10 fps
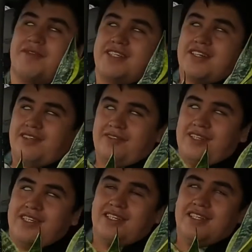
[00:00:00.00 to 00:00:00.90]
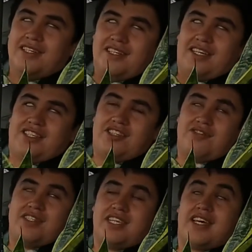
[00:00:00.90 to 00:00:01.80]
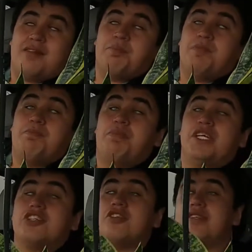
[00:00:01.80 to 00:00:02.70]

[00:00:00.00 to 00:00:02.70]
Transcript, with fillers: download, I should use the app Picture